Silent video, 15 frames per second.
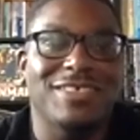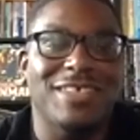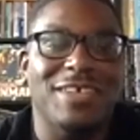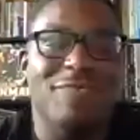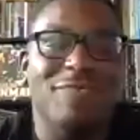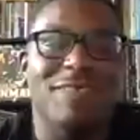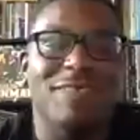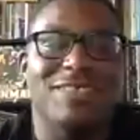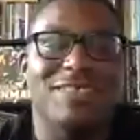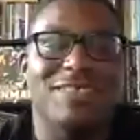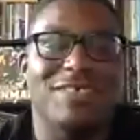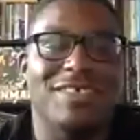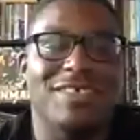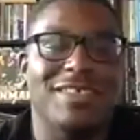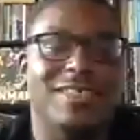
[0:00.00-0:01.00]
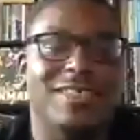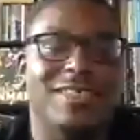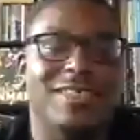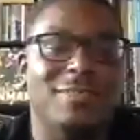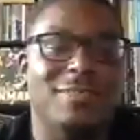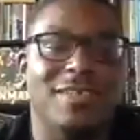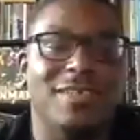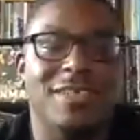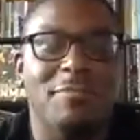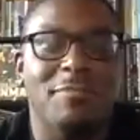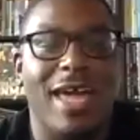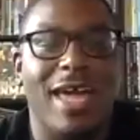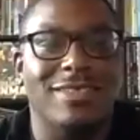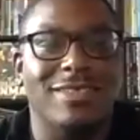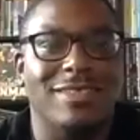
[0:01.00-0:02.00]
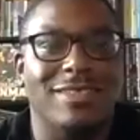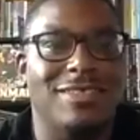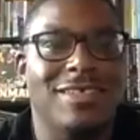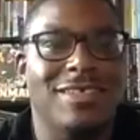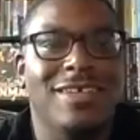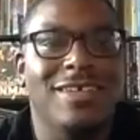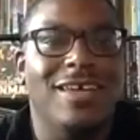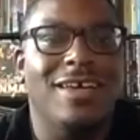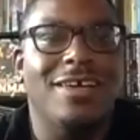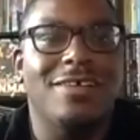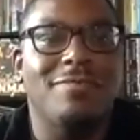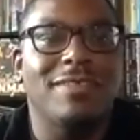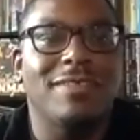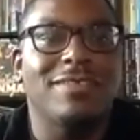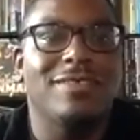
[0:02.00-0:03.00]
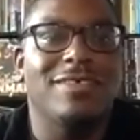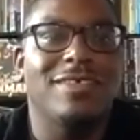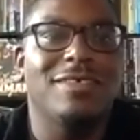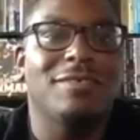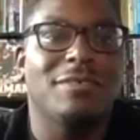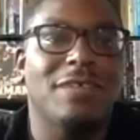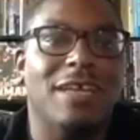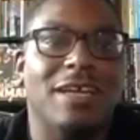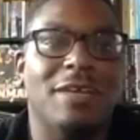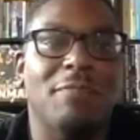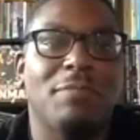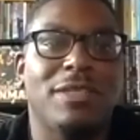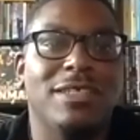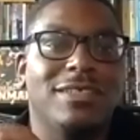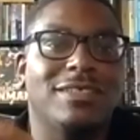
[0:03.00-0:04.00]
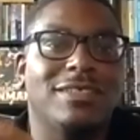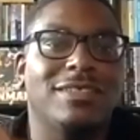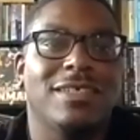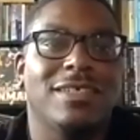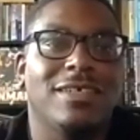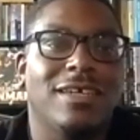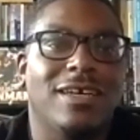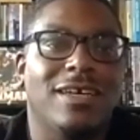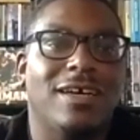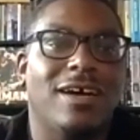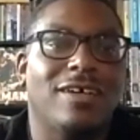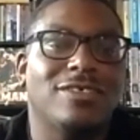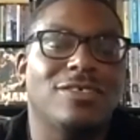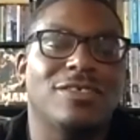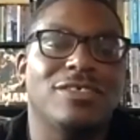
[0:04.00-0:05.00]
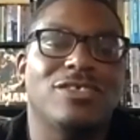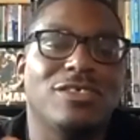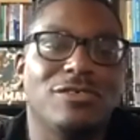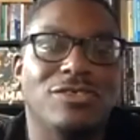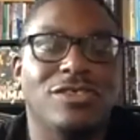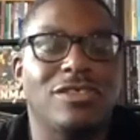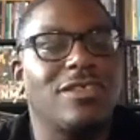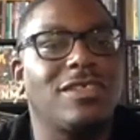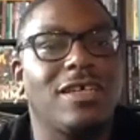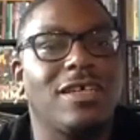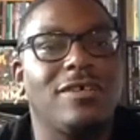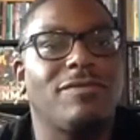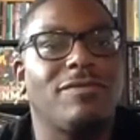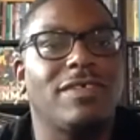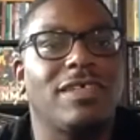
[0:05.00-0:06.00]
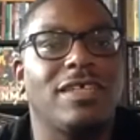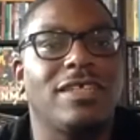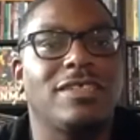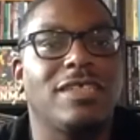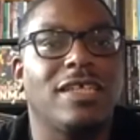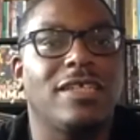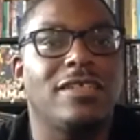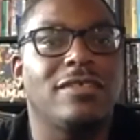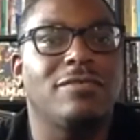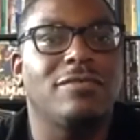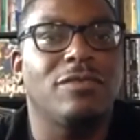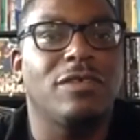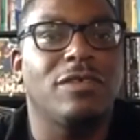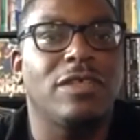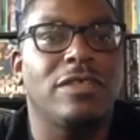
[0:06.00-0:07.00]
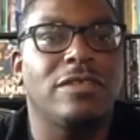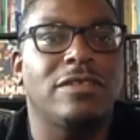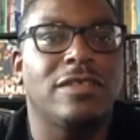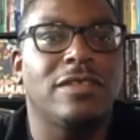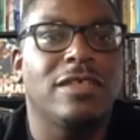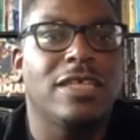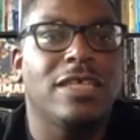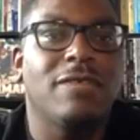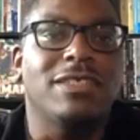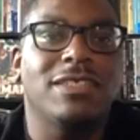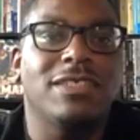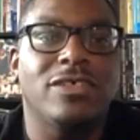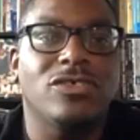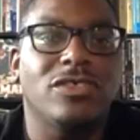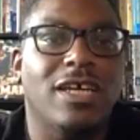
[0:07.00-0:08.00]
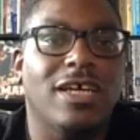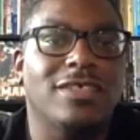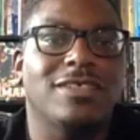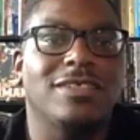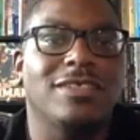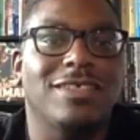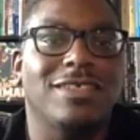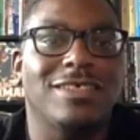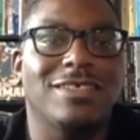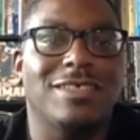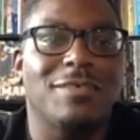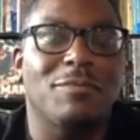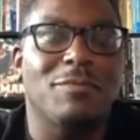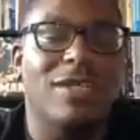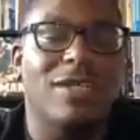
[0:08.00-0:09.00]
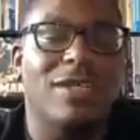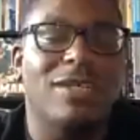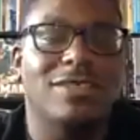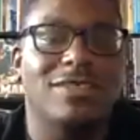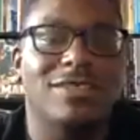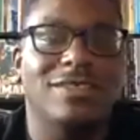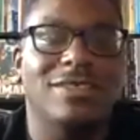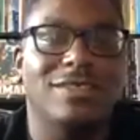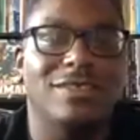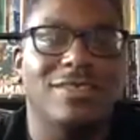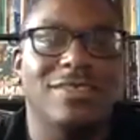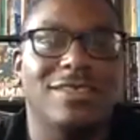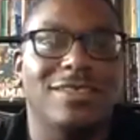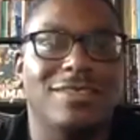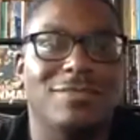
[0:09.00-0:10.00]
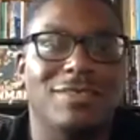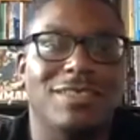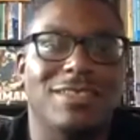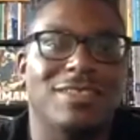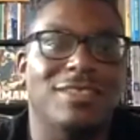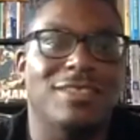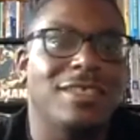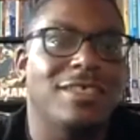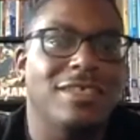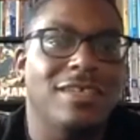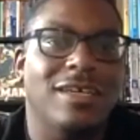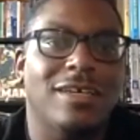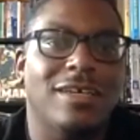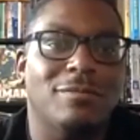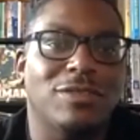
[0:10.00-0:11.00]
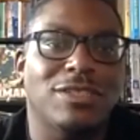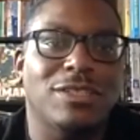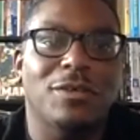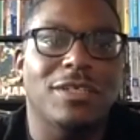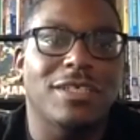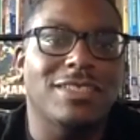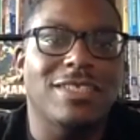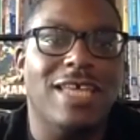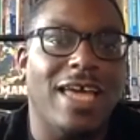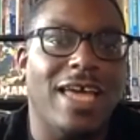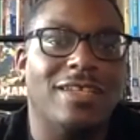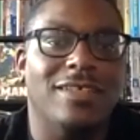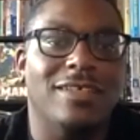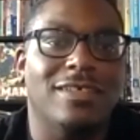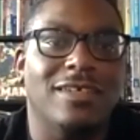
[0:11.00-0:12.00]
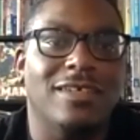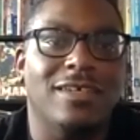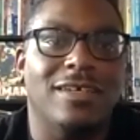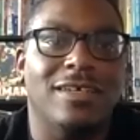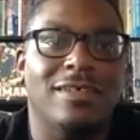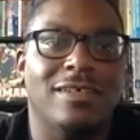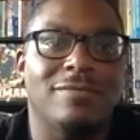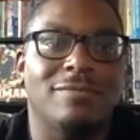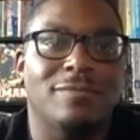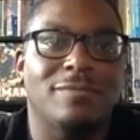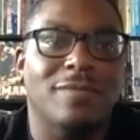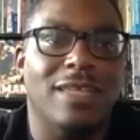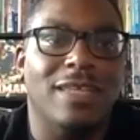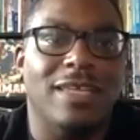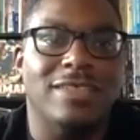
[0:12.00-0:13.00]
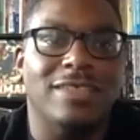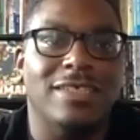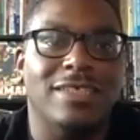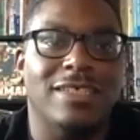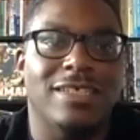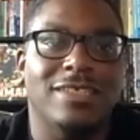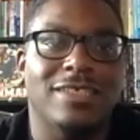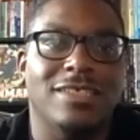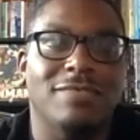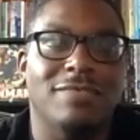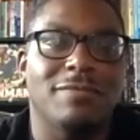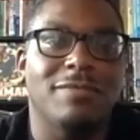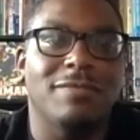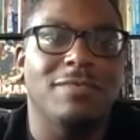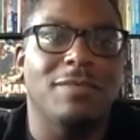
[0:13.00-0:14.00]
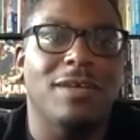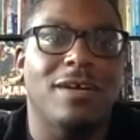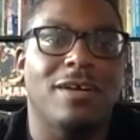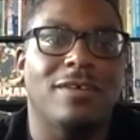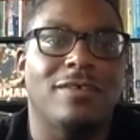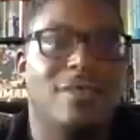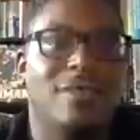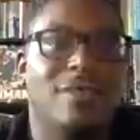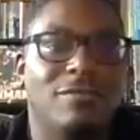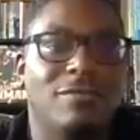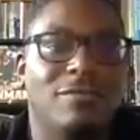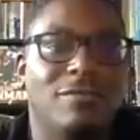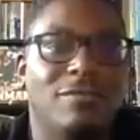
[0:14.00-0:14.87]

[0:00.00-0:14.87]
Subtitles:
Victoria. I'm going to come back to you. Victoria, please also introduce yourself and give us an introduction to this Emerging Historians, which is so exciting as an initiative of DMAHL. We've